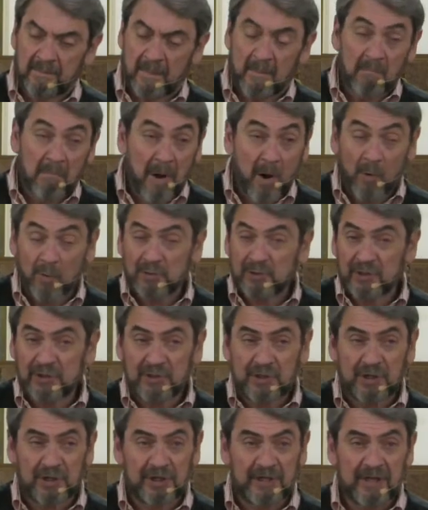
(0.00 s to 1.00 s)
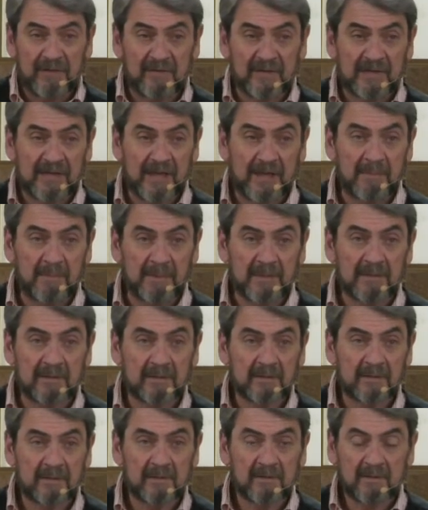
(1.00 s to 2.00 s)
Moses couldn't even keep it.
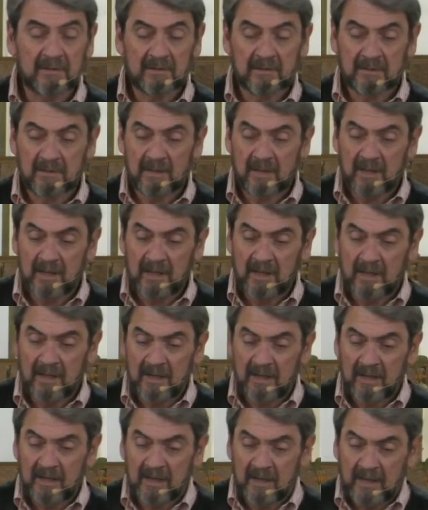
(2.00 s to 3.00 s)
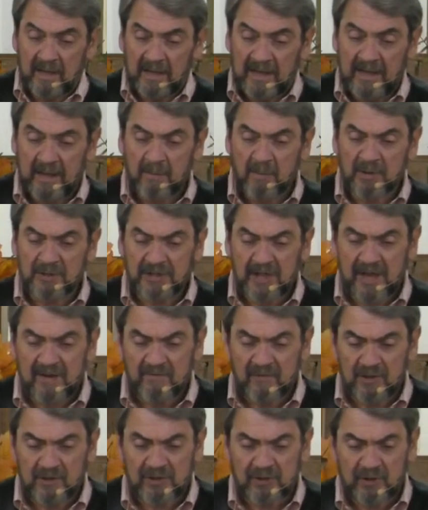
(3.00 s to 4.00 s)
Hebrews
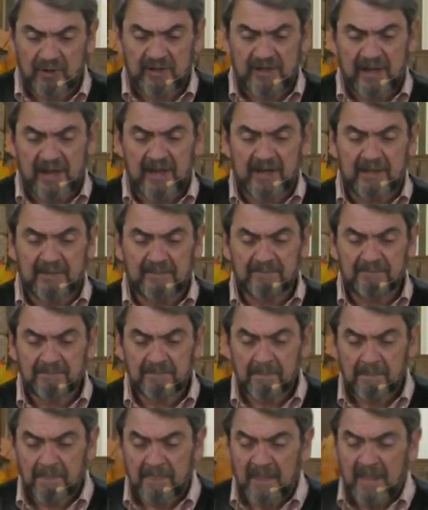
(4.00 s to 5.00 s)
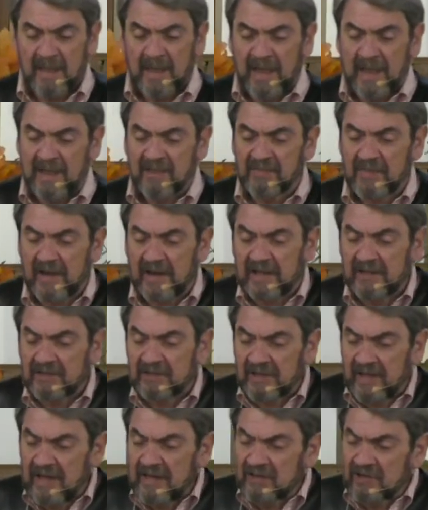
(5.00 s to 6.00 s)
8, verse 13, in that he
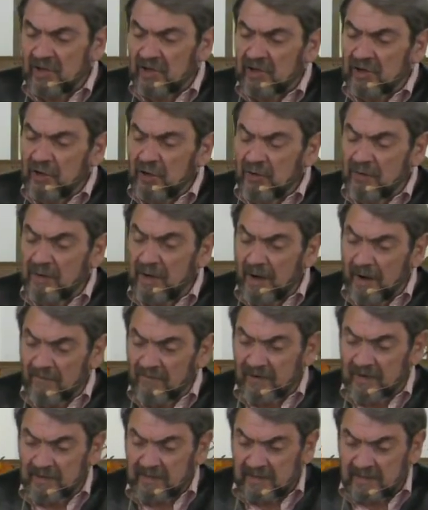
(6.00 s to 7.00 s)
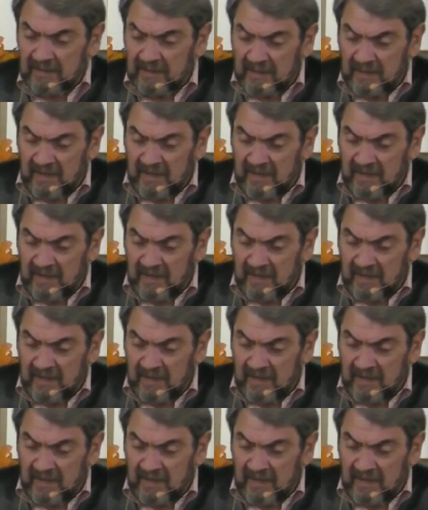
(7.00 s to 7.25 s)
says, A new covenant,